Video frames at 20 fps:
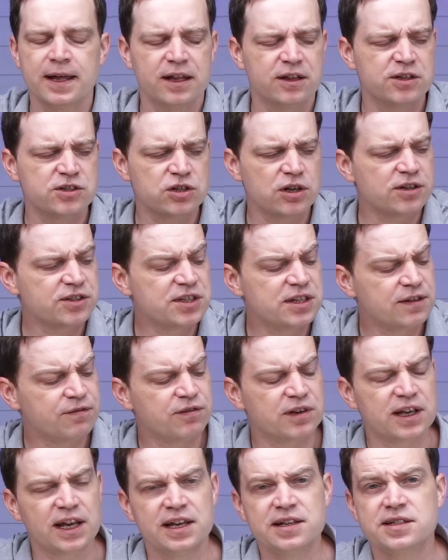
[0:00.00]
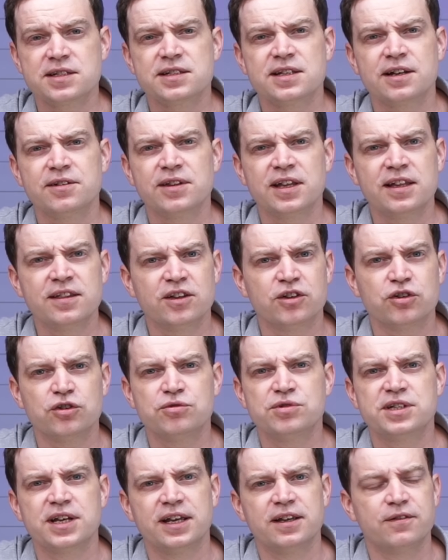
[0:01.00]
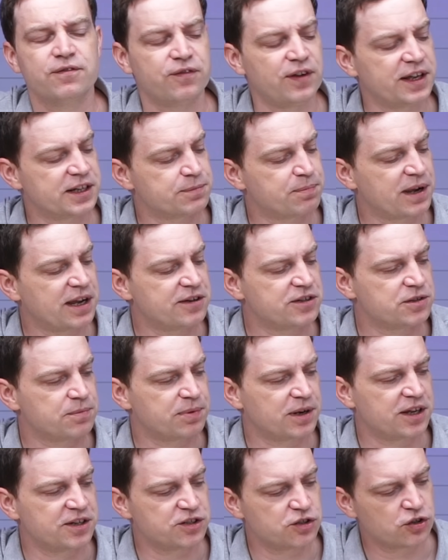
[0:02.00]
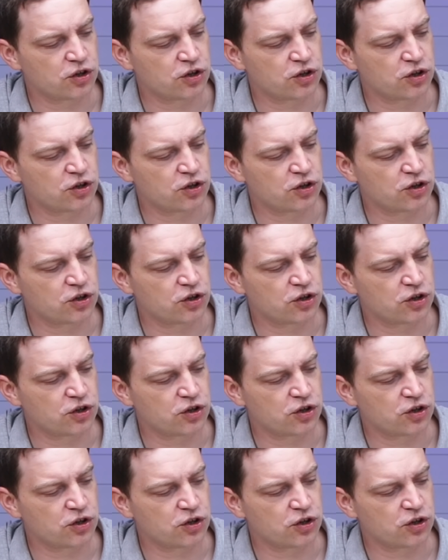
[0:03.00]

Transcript: There's lots of different cases out there that do take Flex power supplies,